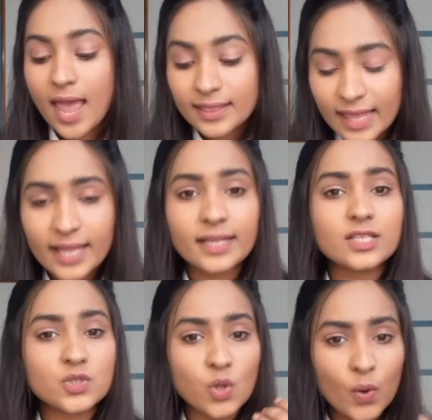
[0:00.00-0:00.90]
Then
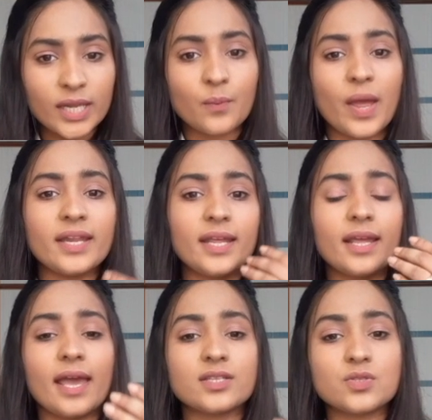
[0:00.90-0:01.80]
slowly, when he
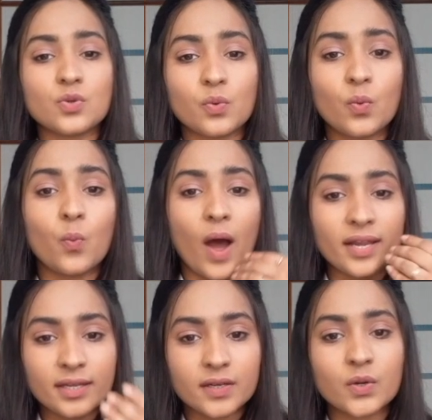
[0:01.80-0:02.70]
gets to 1
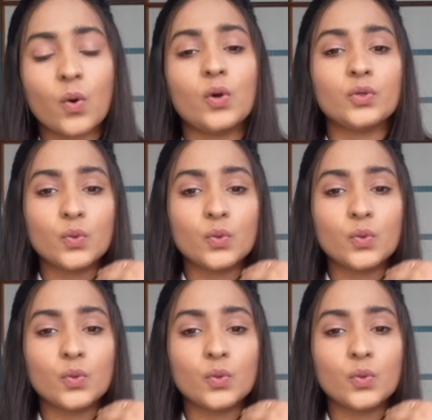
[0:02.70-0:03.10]
year old,